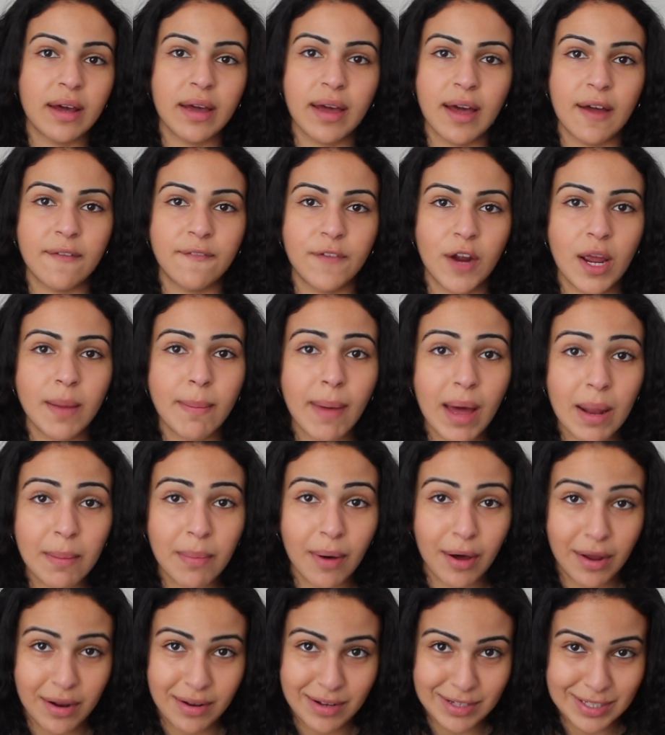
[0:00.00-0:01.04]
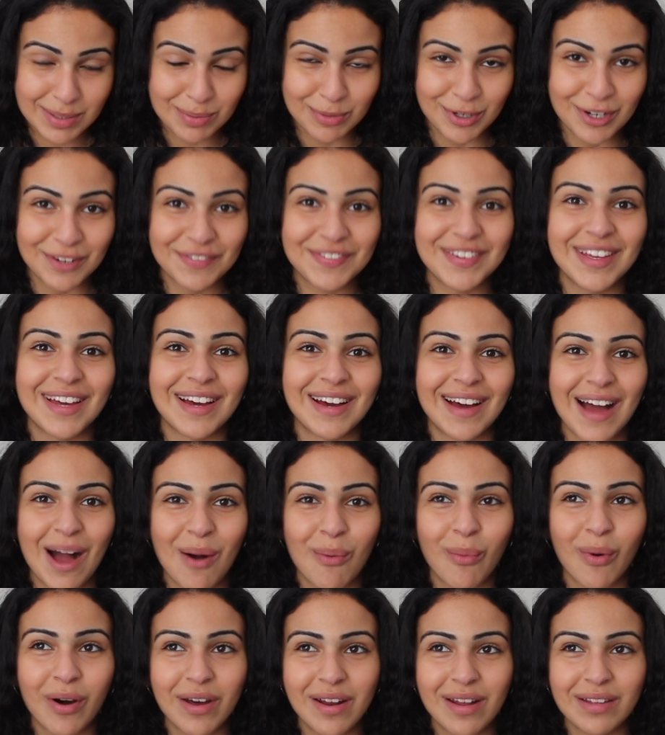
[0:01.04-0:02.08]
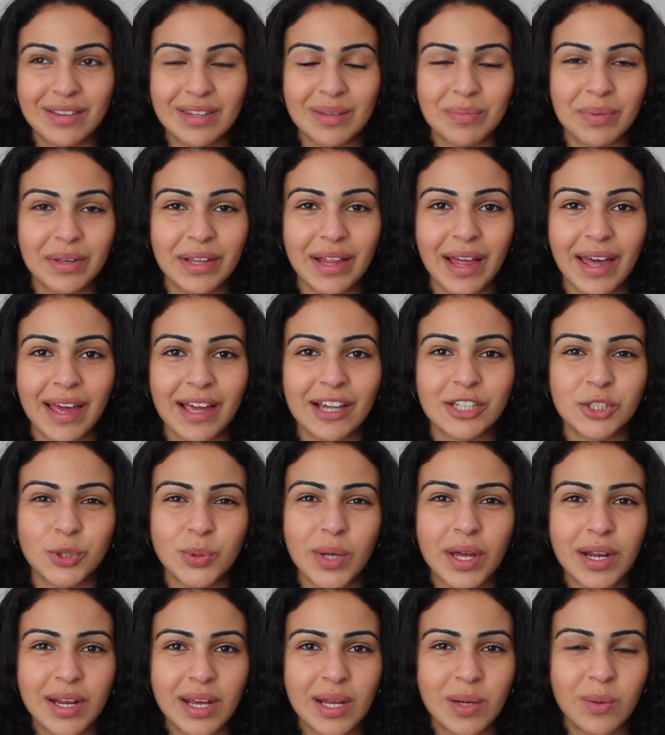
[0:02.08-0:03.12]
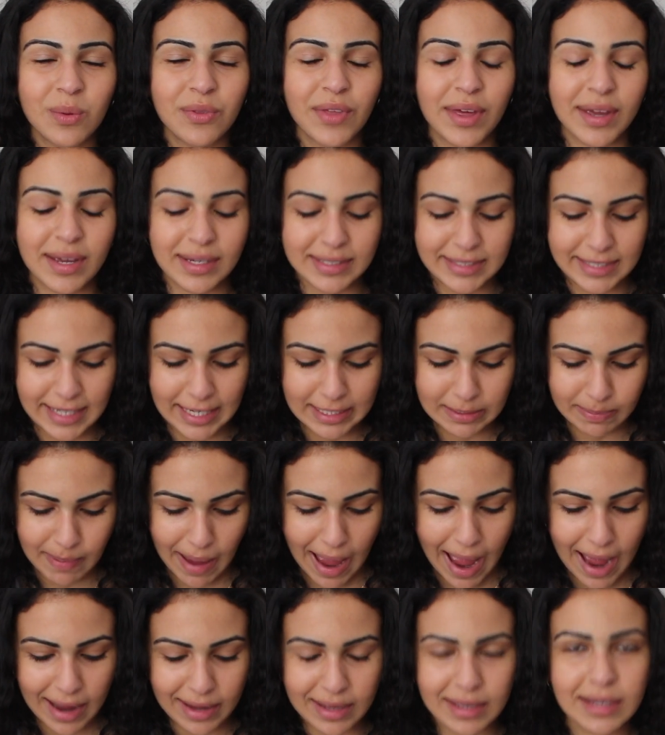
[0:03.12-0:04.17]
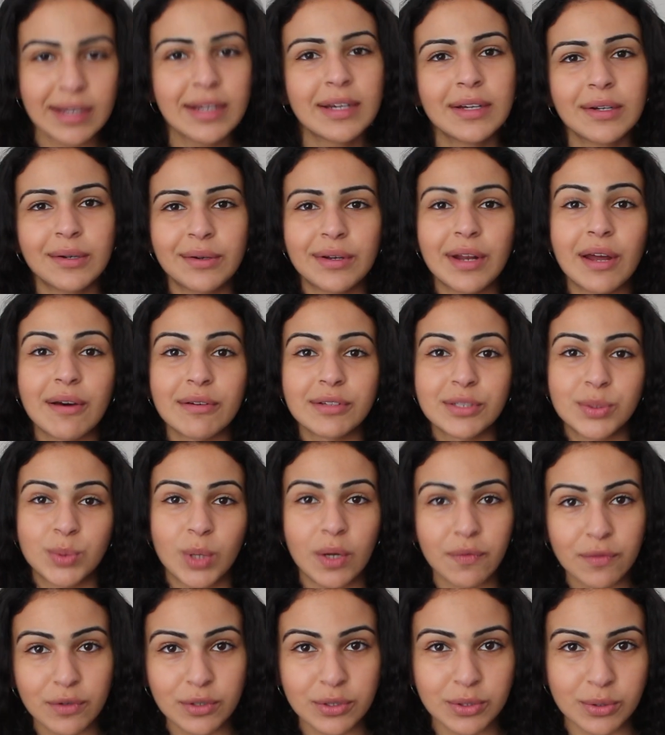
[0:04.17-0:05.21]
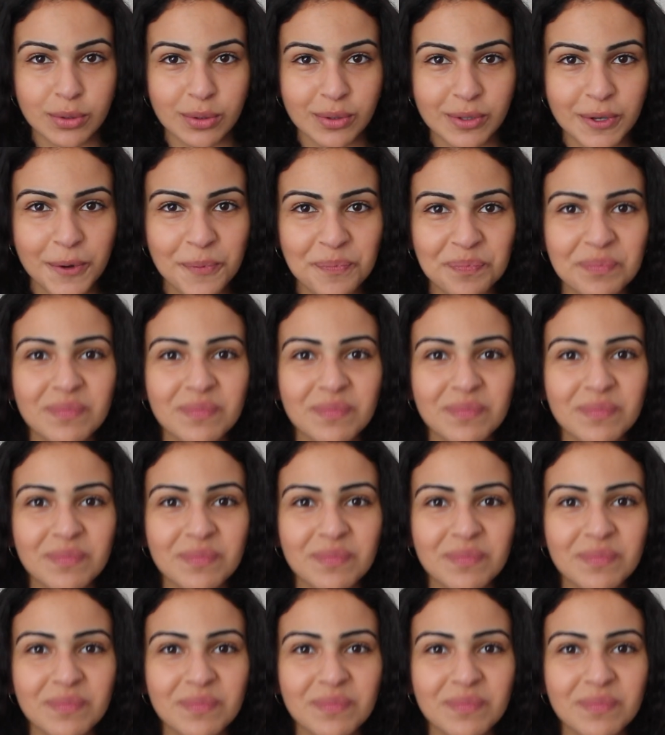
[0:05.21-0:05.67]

I had very bad body dysmorphia. I wanted to be like shredded with like a six-pack when I was 12 years old.